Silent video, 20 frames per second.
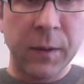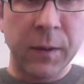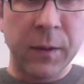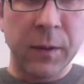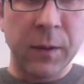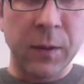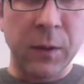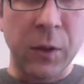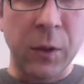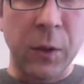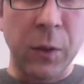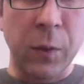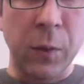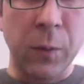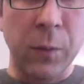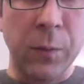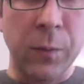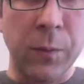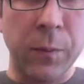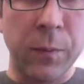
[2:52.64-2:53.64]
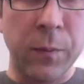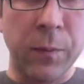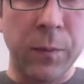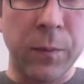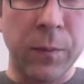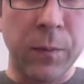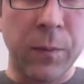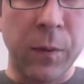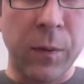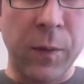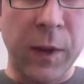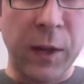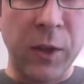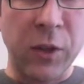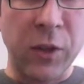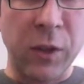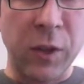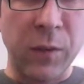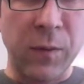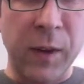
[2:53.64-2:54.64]
So
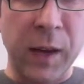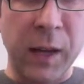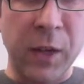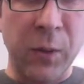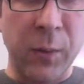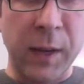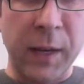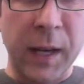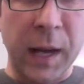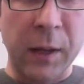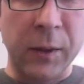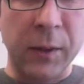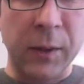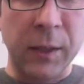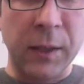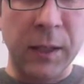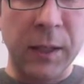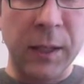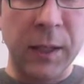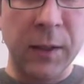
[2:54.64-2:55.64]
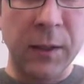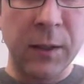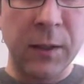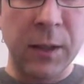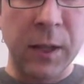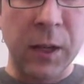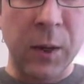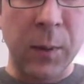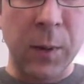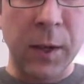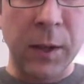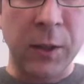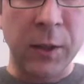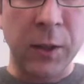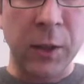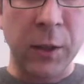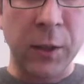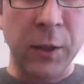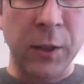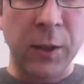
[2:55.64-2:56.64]
eventually you find your way down to the D's, and you want to
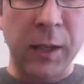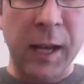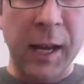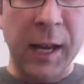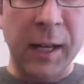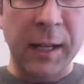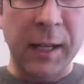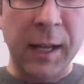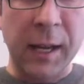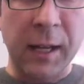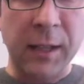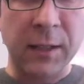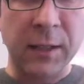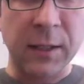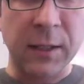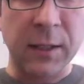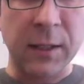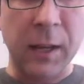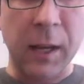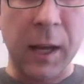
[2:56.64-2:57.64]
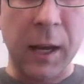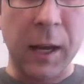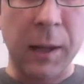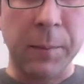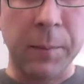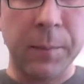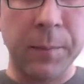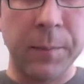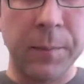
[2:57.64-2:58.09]
turn your diagnostics on.